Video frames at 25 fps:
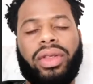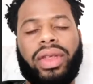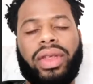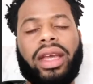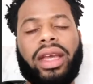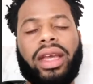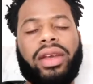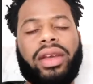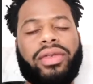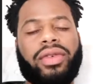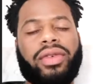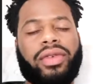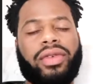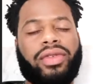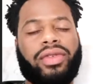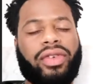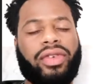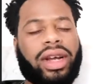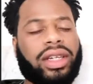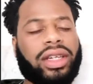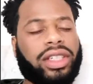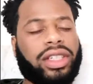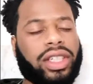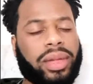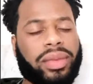Thank you for
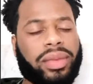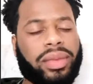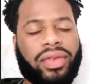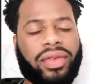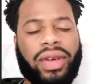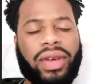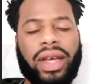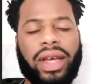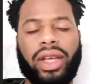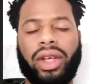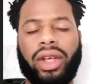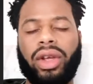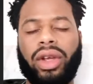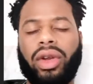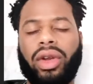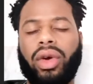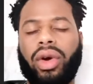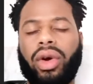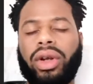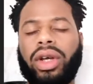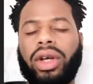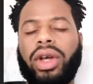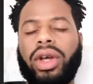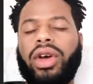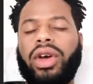friendships. Thank you, Lord,
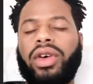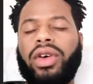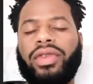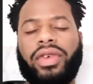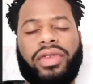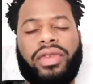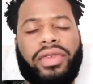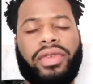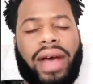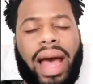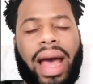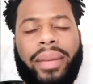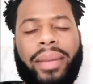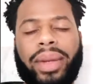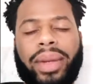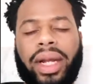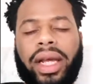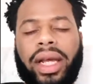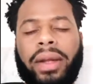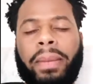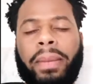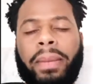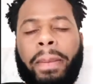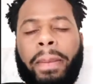for family.